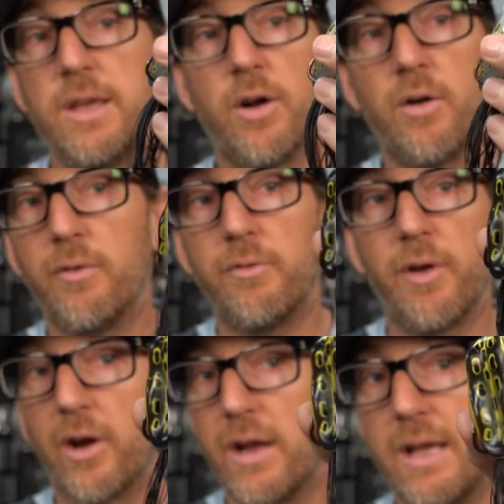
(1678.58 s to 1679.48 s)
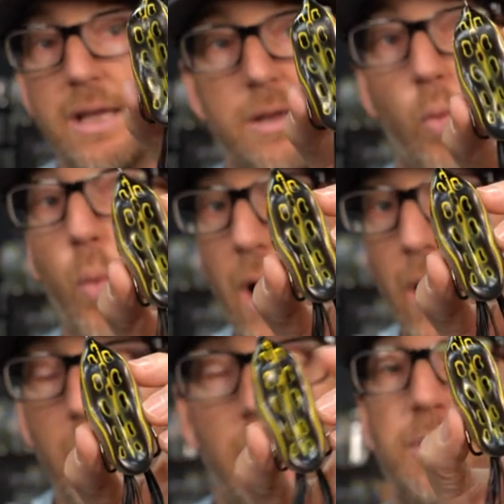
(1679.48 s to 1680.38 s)
you know, very
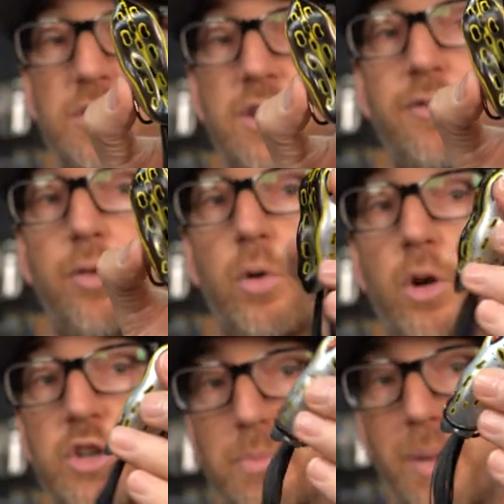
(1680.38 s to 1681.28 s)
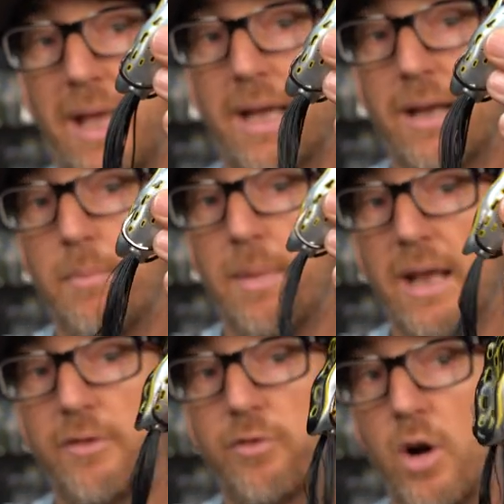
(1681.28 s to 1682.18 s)
well, especially for a
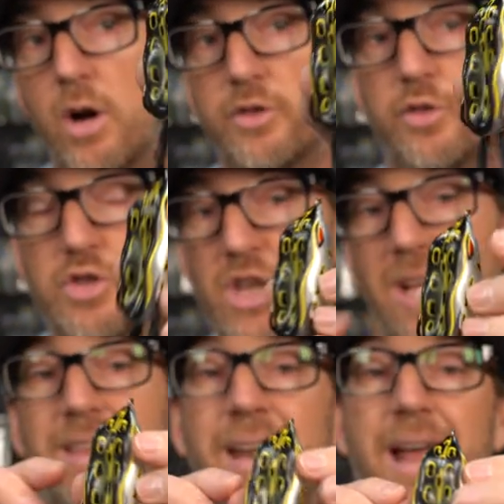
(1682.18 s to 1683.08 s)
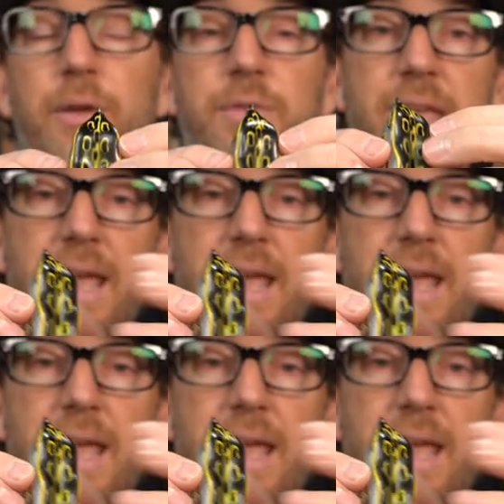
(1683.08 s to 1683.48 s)
Japan-made frog. So check that out, the